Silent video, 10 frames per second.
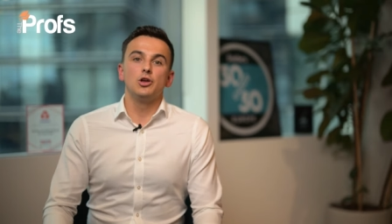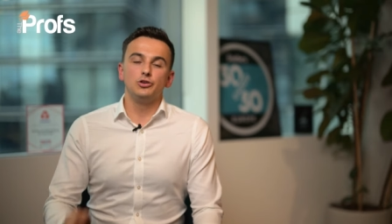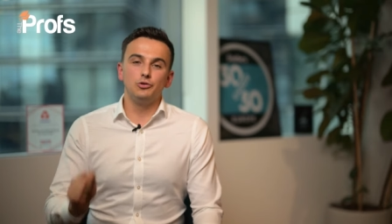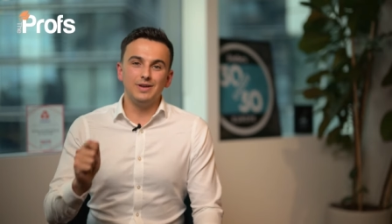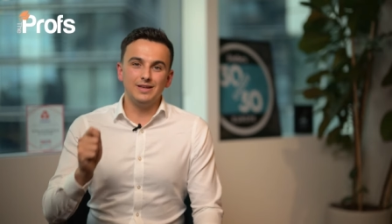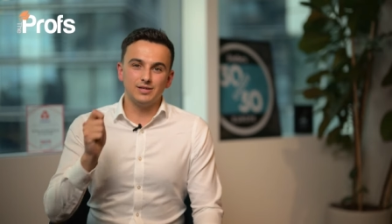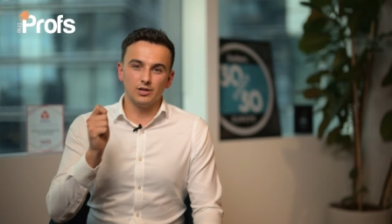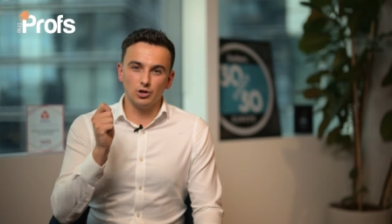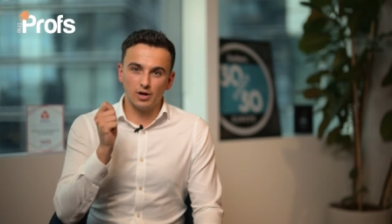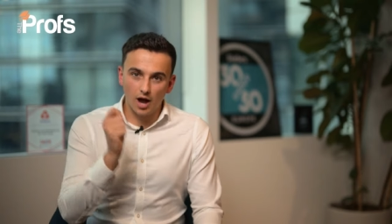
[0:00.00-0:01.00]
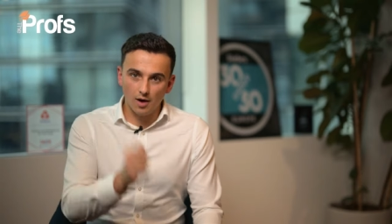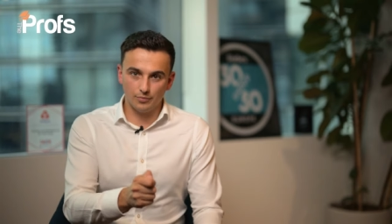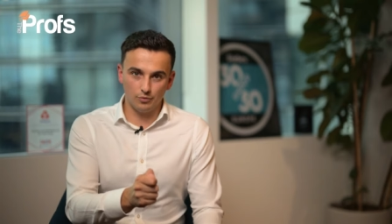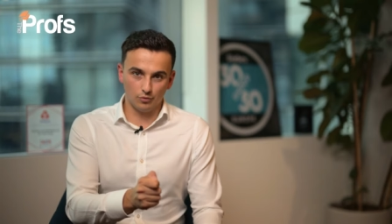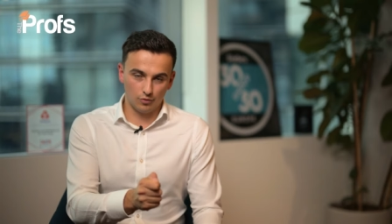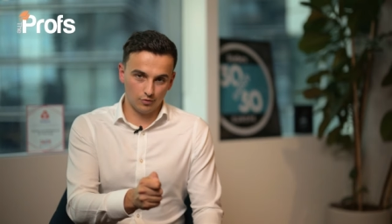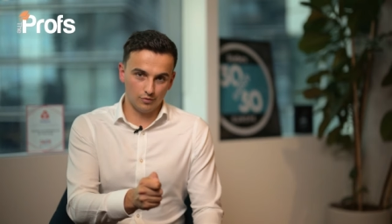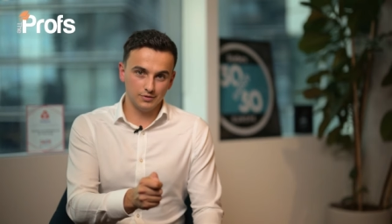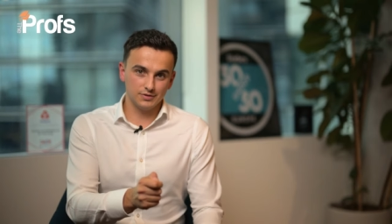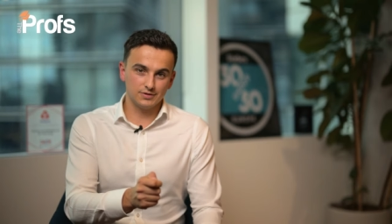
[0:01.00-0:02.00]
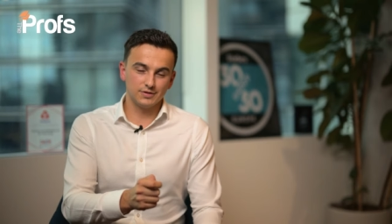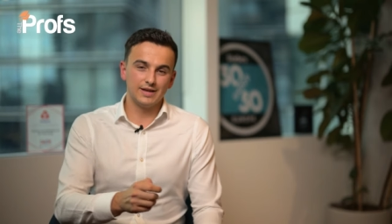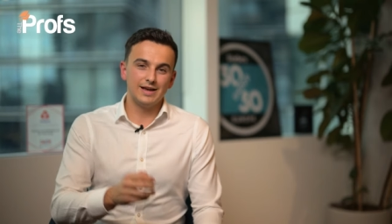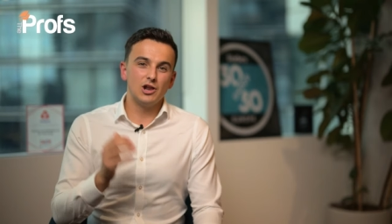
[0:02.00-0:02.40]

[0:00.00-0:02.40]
You need to look up your course,